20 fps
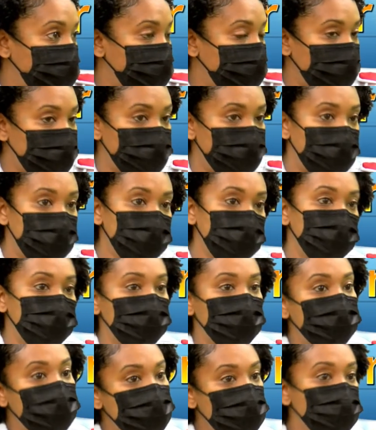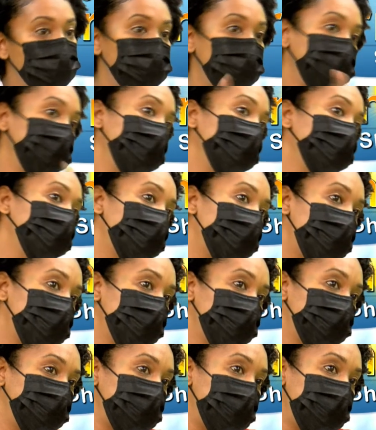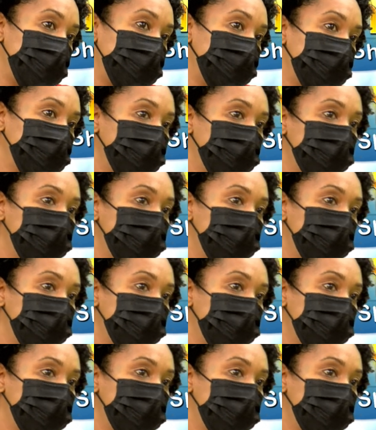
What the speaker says: all right? Then you lay on your other side,